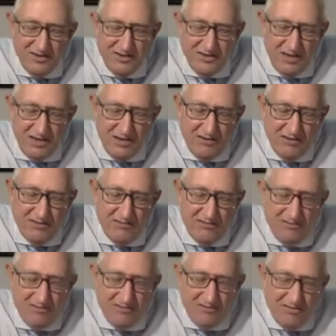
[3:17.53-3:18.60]
So
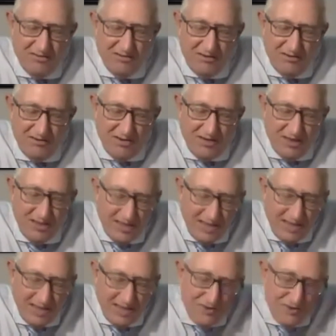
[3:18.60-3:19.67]

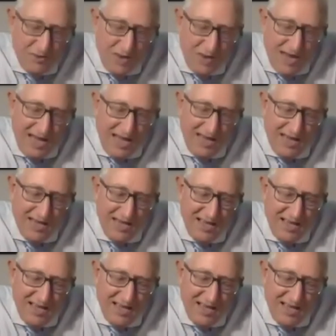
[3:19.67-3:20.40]
that is why